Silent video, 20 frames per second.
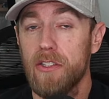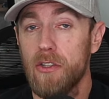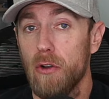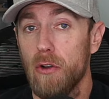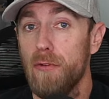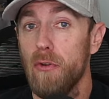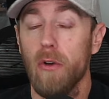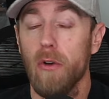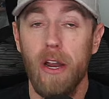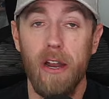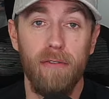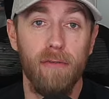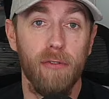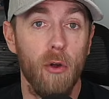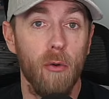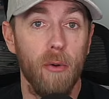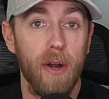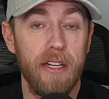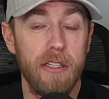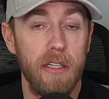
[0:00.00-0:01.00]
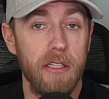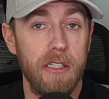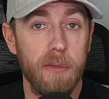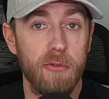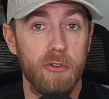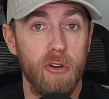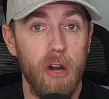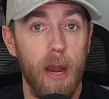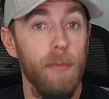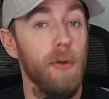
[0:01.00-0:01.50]
So if you're a Flow Racing
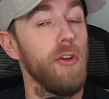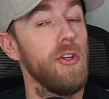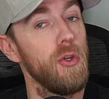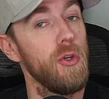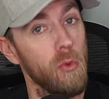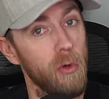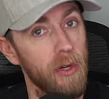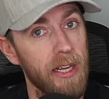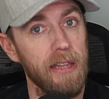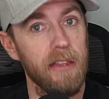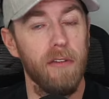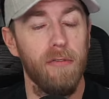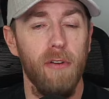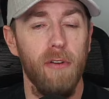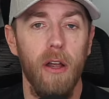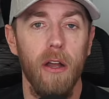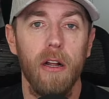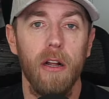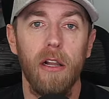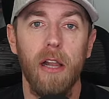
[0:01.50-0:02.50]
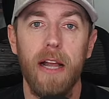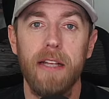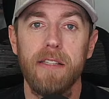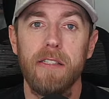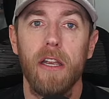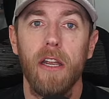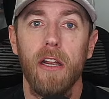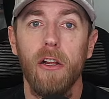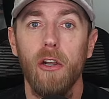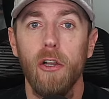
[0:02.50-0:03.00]
subscriber, you will get the
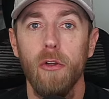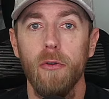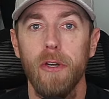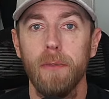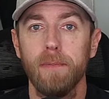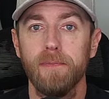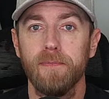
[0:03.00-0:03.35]
Classic included.